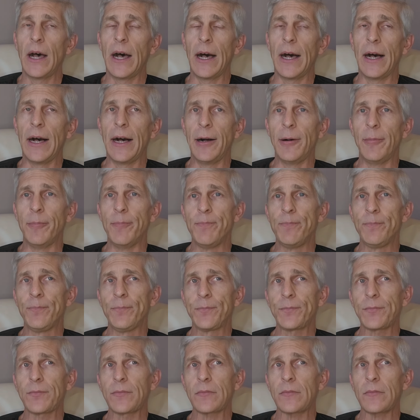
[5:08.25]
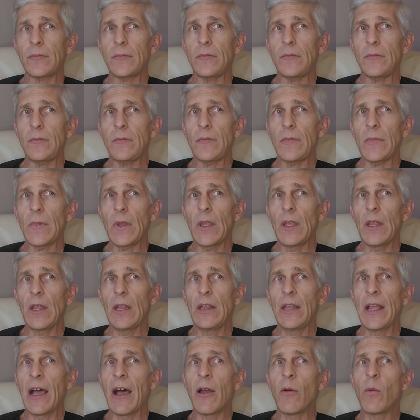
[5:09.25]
Now,